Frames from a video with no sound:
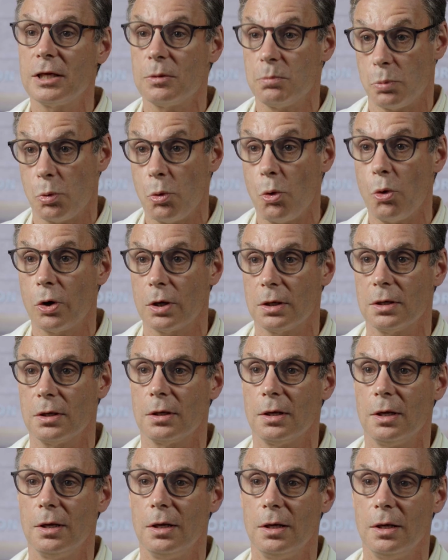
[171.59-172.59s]
important
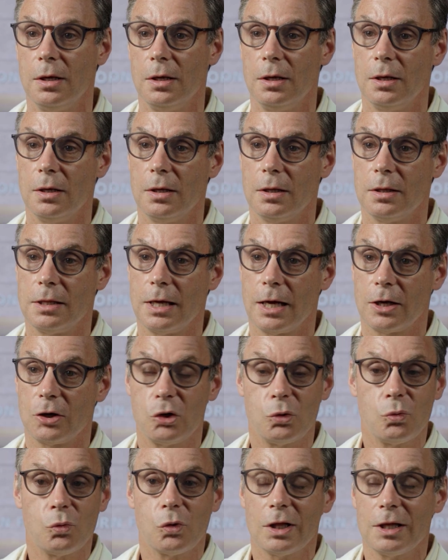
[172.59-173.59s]
that
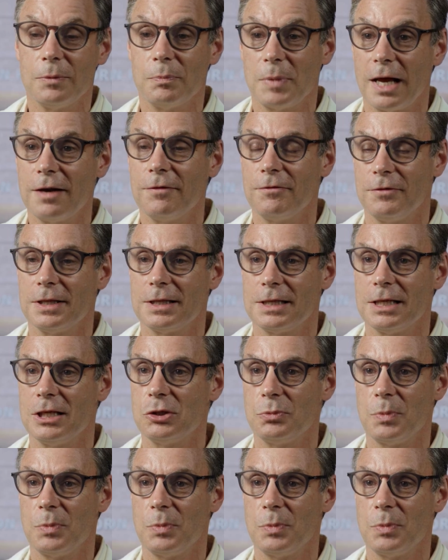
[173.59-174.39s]
could really benefit these